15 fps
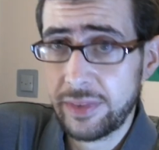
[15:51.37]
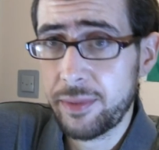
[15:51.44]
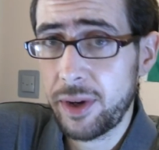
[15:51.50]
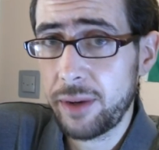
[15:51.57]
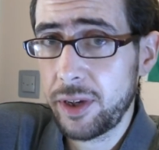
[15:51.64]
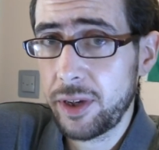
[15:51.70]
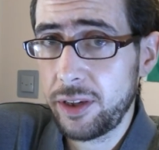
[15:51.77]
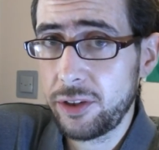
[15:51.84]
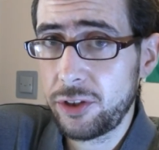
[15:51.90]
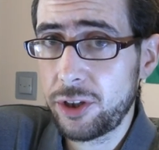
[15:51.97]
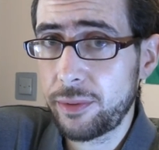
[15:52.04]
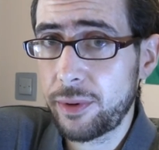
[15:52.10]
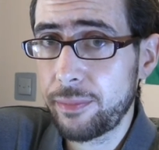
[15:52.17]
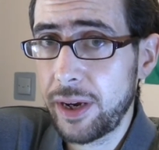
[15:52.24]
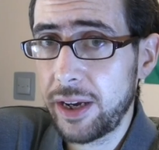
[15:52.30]
There might be a
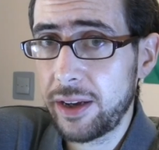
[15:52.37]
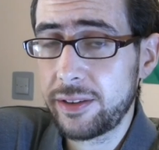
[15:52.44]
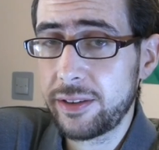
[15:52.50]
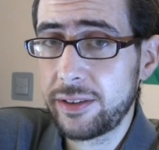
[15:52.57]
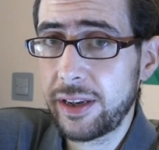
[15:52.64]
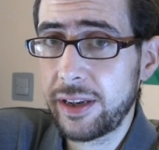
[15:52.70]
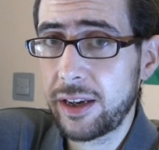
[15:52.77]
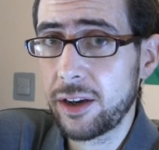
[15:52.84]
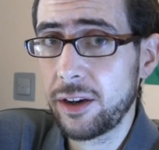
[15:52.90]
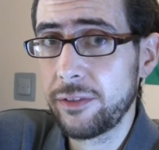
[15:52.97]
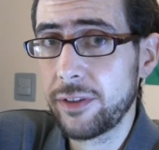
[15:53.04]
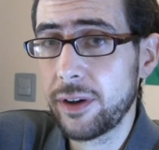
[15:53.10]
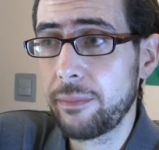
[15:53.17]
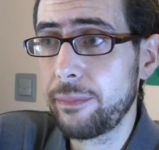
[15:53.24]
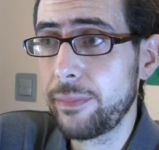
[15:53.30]
YouTube competitor to take
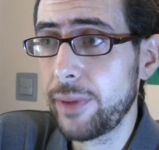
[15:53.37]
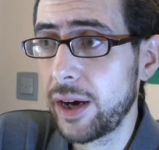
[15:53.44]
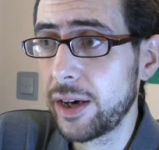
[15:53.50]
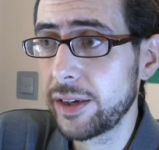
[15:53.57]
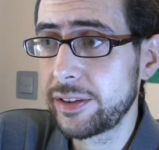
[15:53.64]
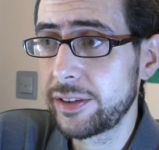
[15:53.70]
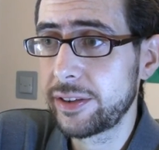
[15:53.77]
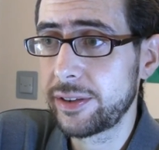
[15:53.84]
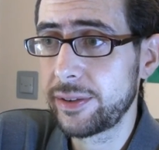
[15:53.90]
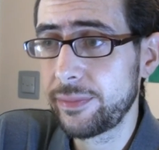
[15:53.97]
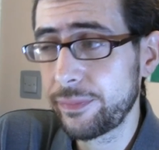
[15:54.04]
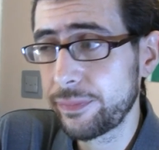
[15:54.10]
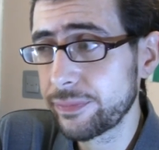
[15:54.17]
over, but